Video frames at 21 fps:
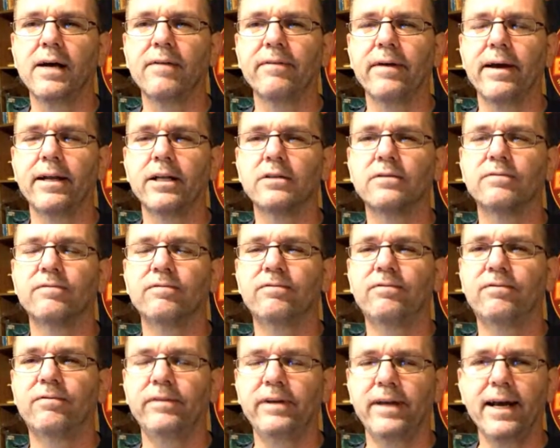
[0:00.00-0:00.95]
Tough.
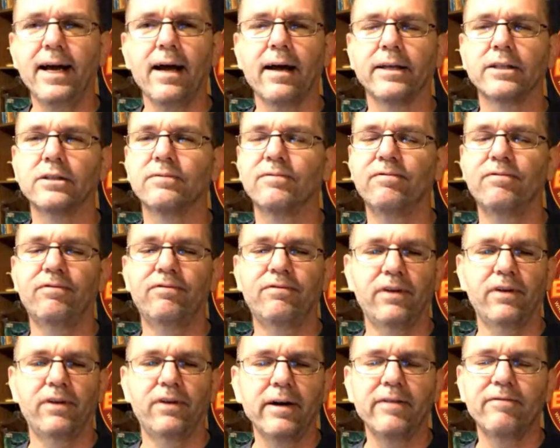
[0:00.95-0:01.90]
Yeah, it's
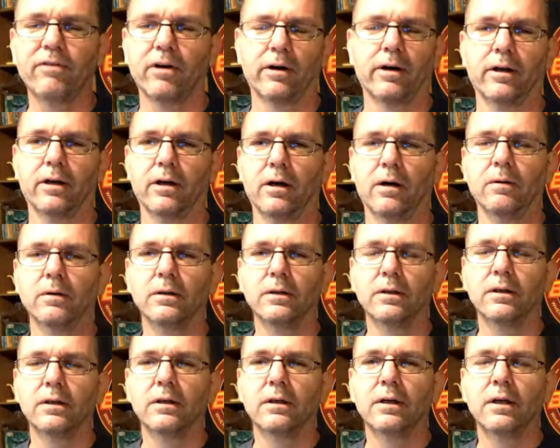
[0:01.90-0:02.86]
very Vertigo.
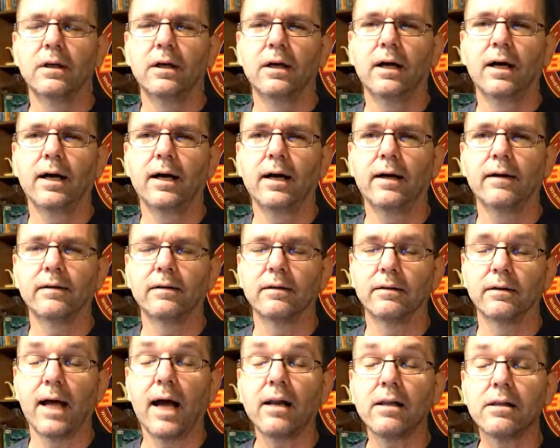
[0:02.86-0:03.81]
A
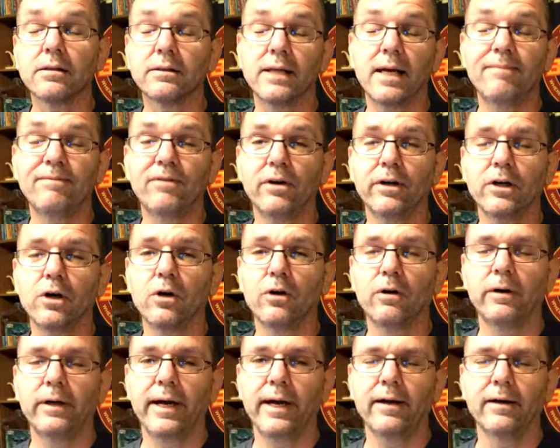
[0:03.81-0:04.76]
lot of the same Vertigo
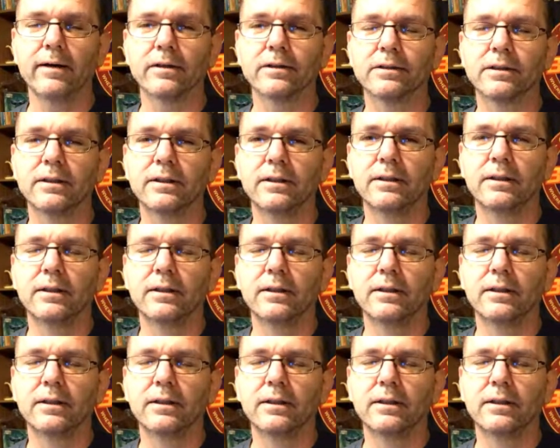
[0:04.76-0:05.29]
creators.